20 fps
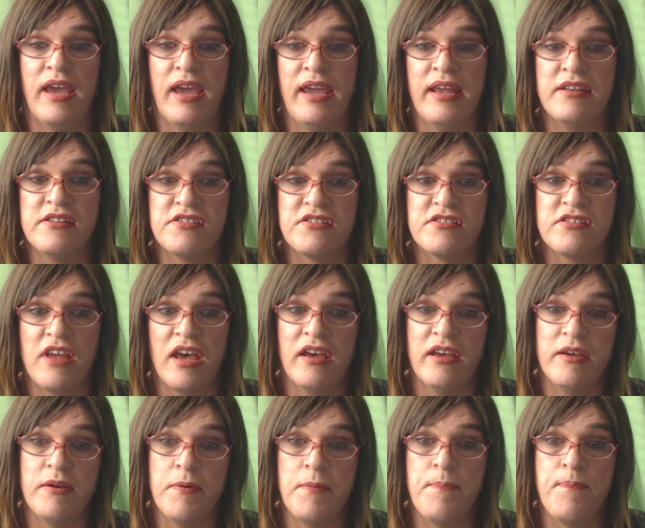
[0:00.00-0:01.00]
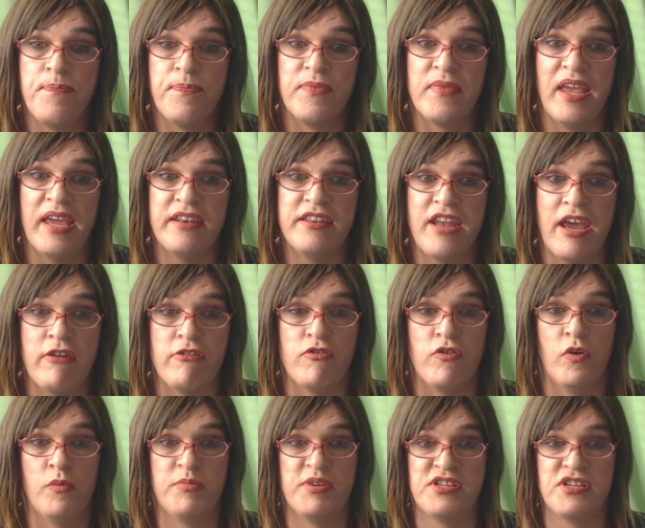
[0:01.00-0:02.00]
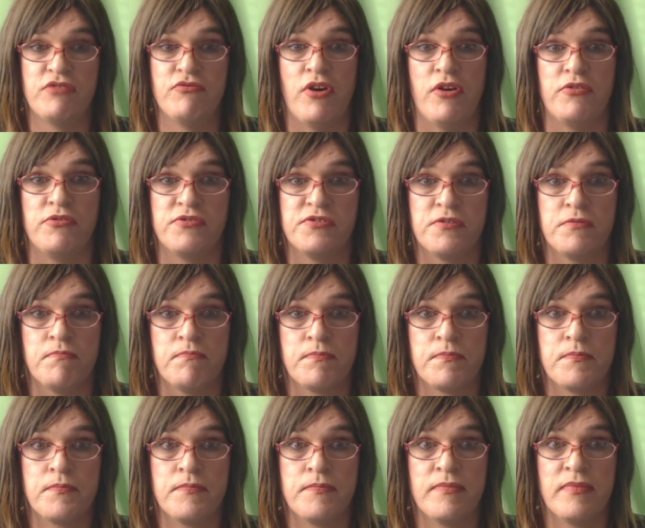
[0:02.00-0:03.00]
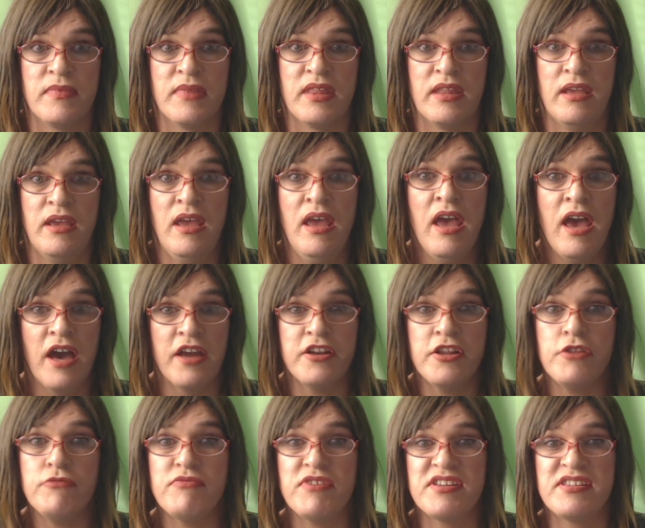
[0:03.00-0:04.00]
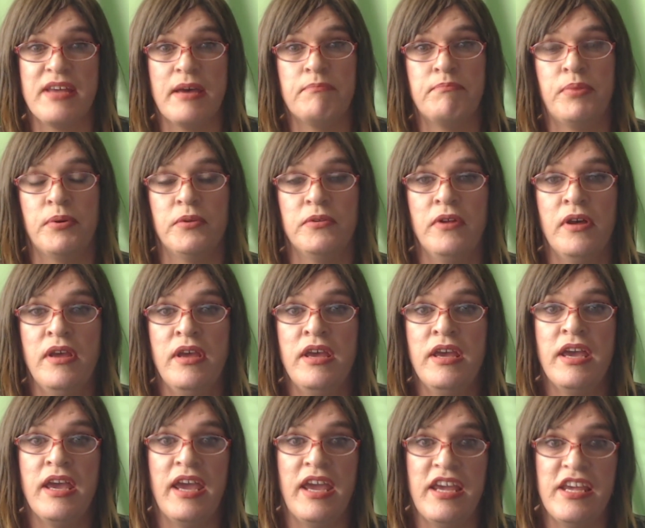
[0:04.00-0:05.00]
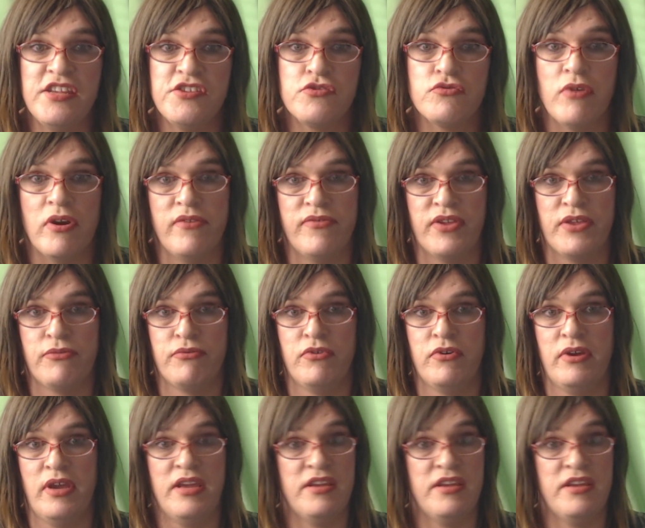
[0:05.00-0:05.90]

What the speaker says: in narrow or busy roads. Another example is going through